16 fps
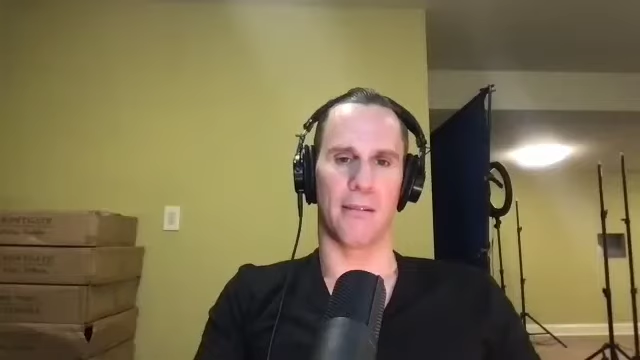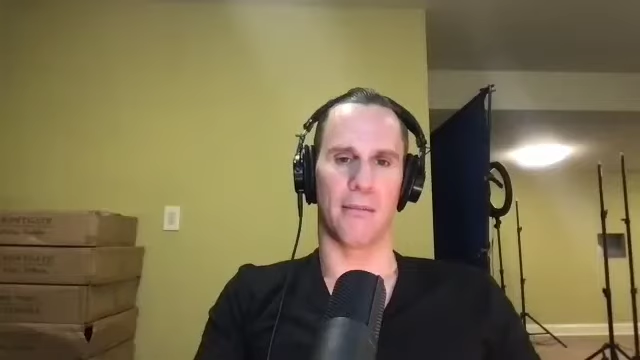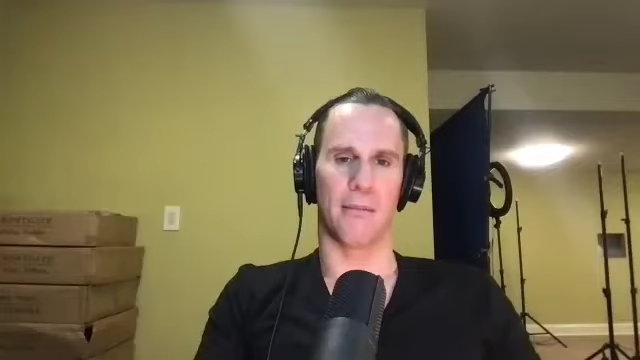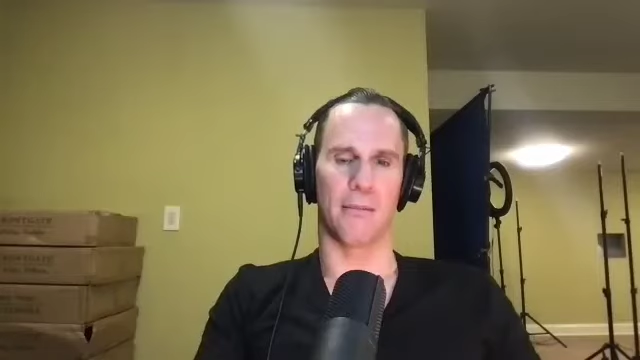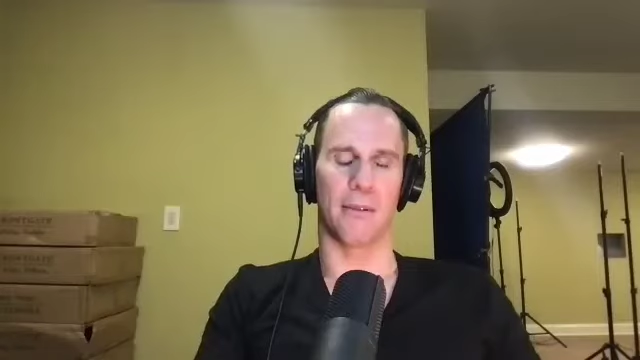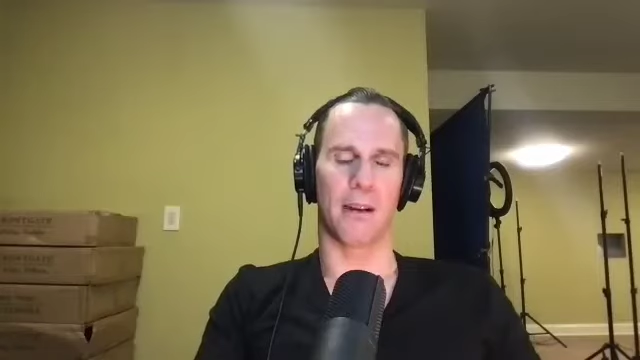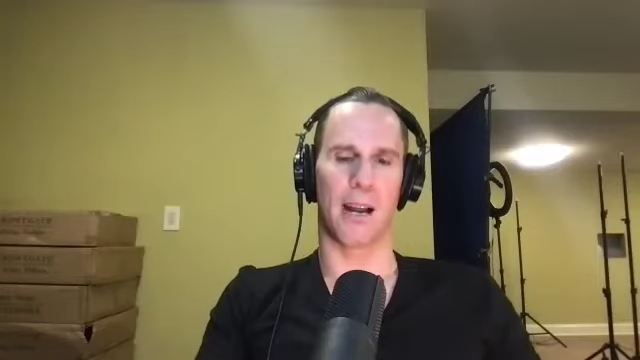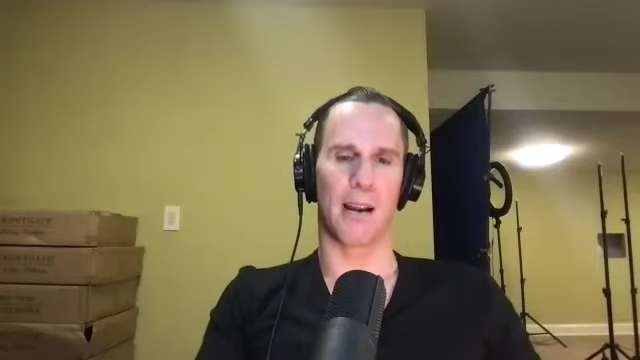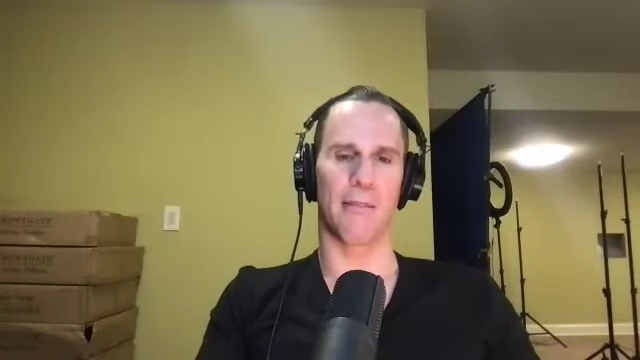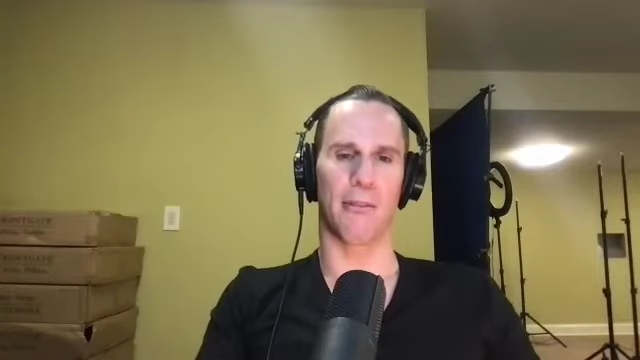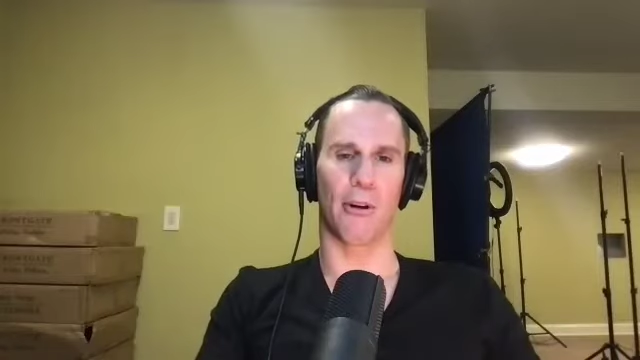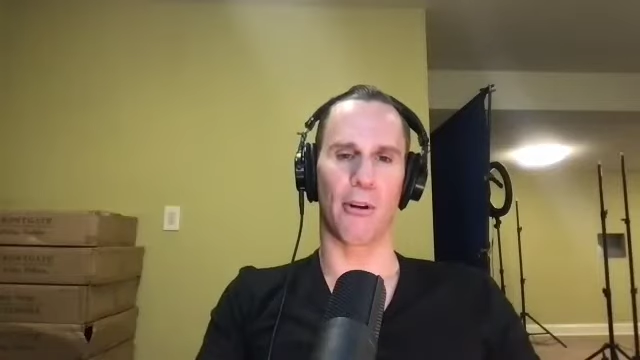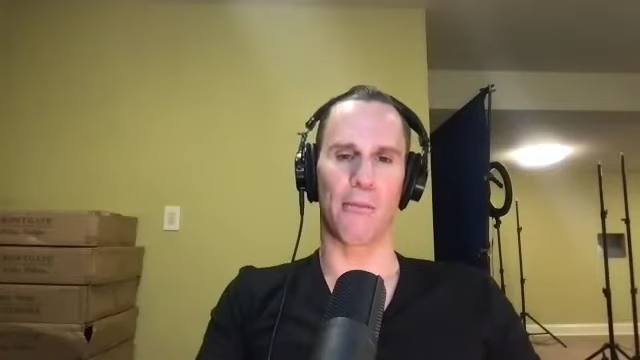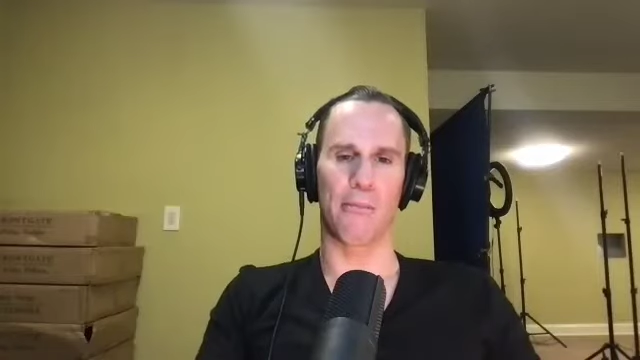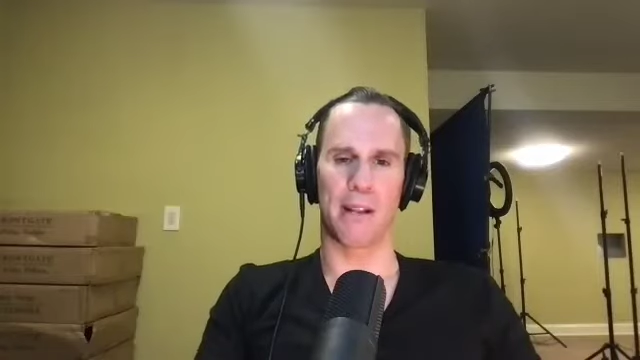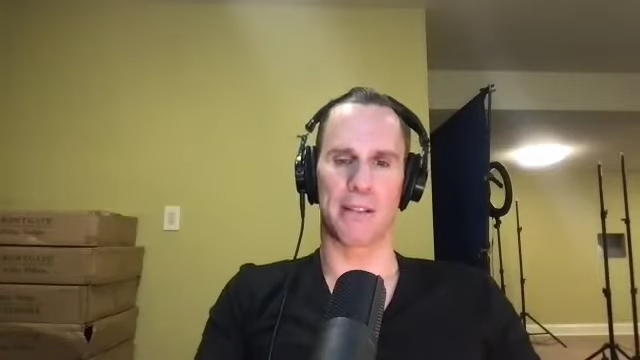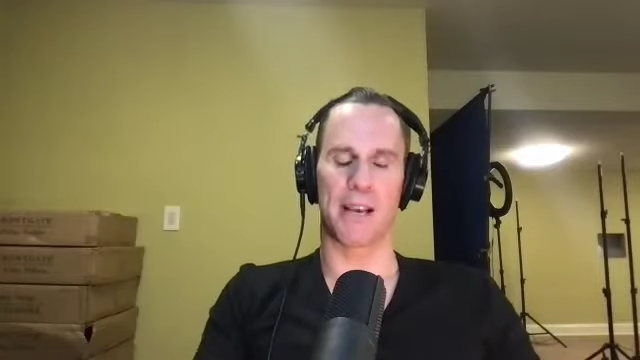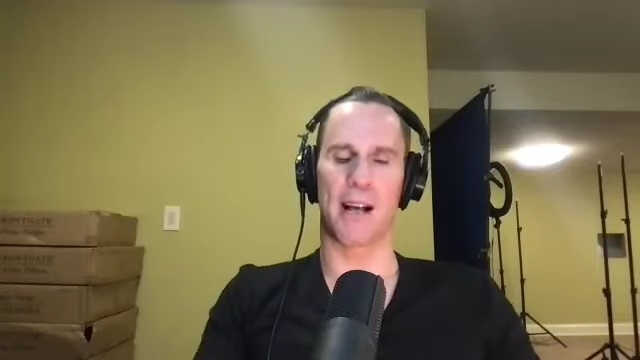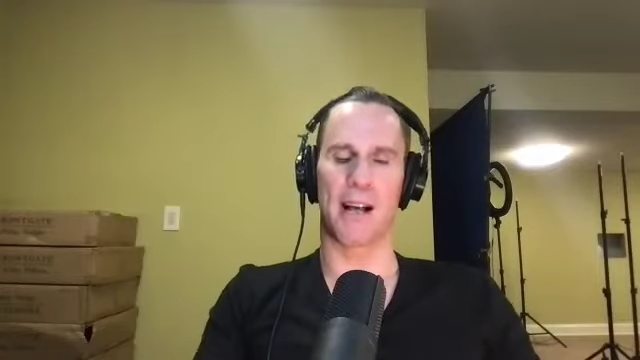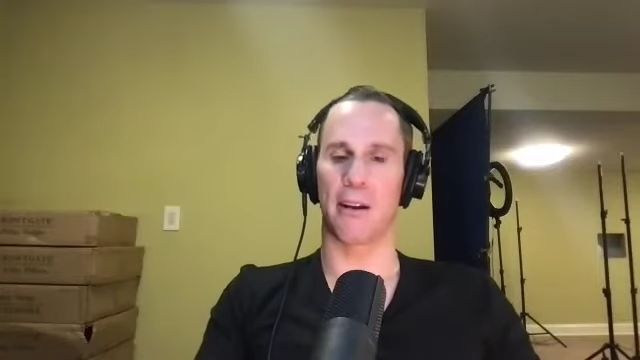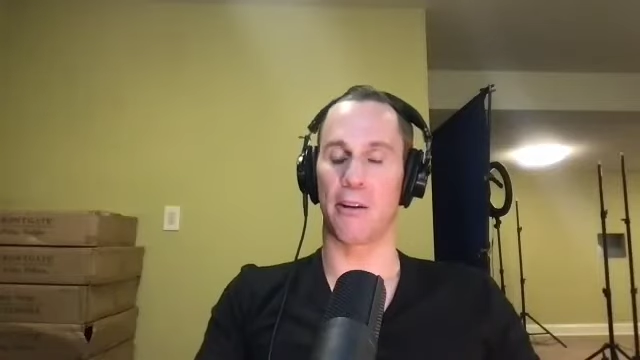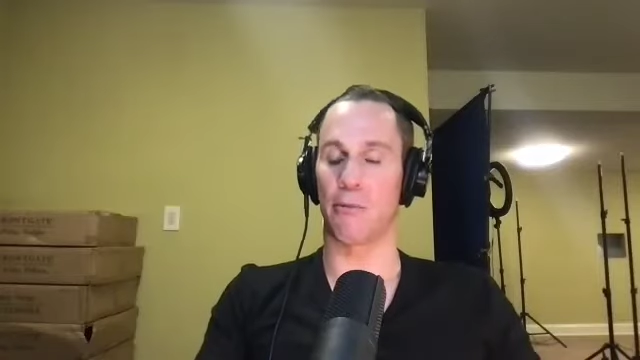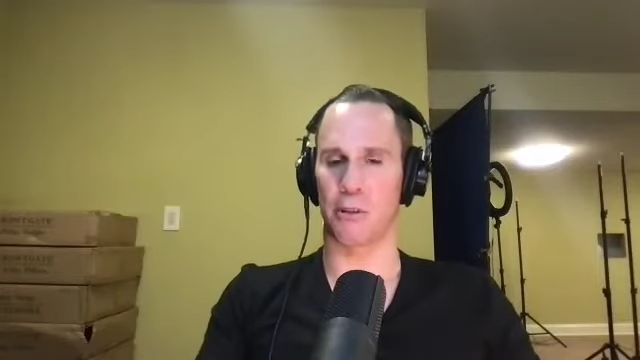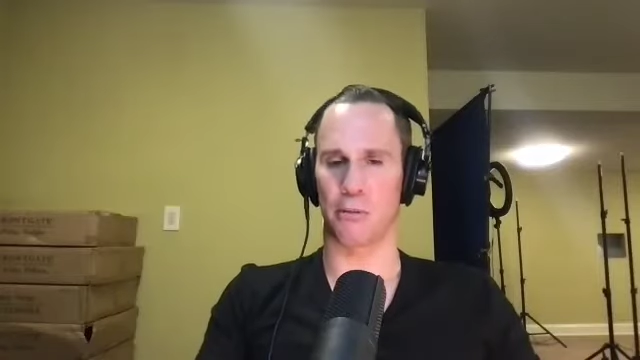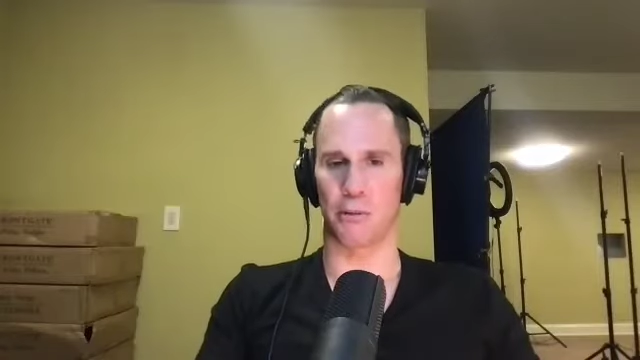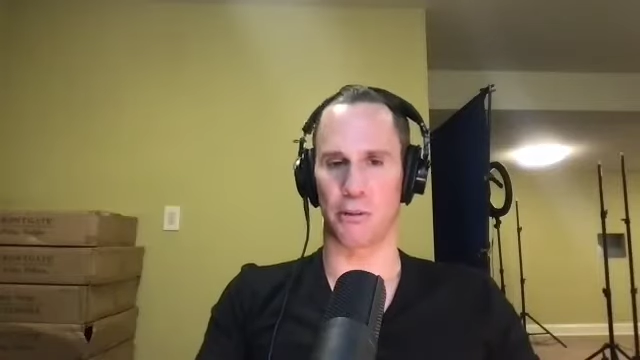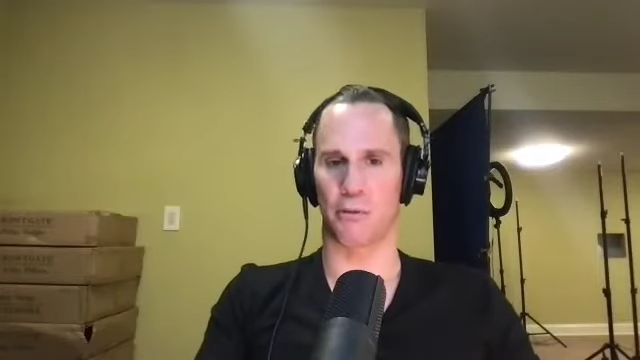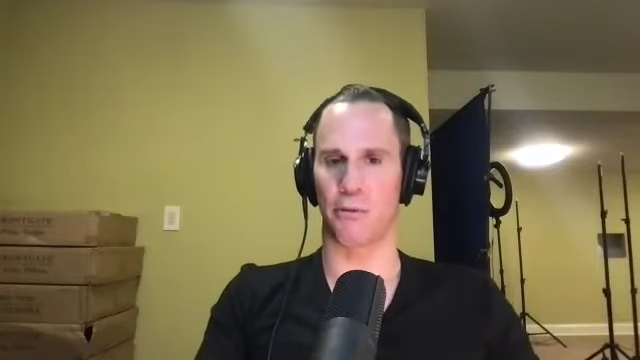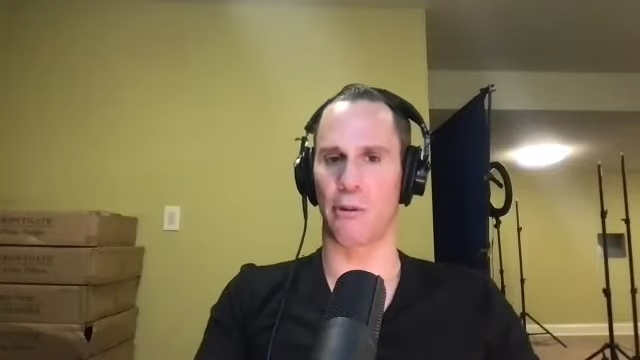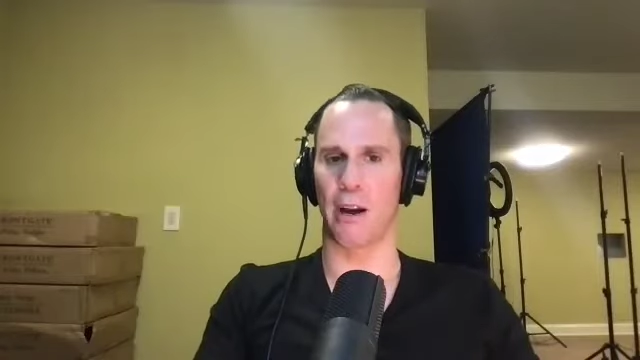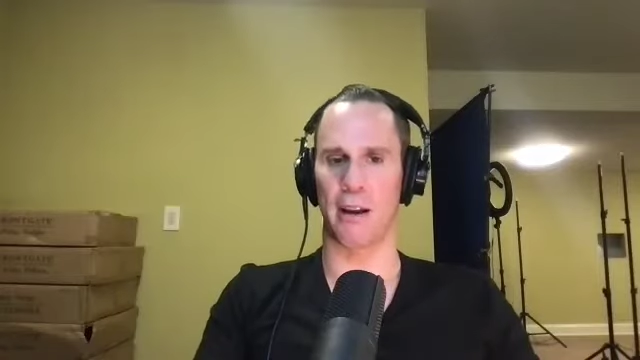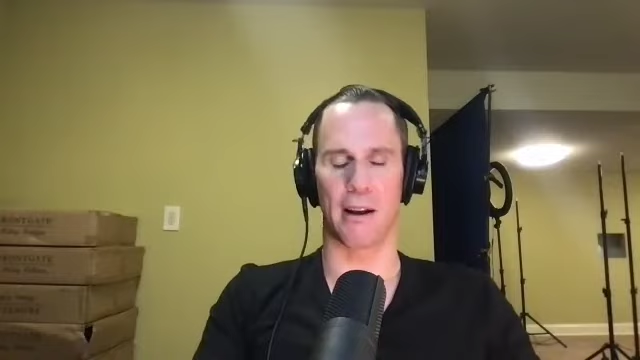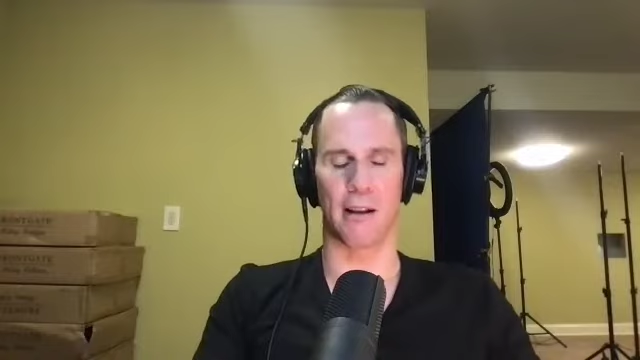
the kind of her mentality, which was great,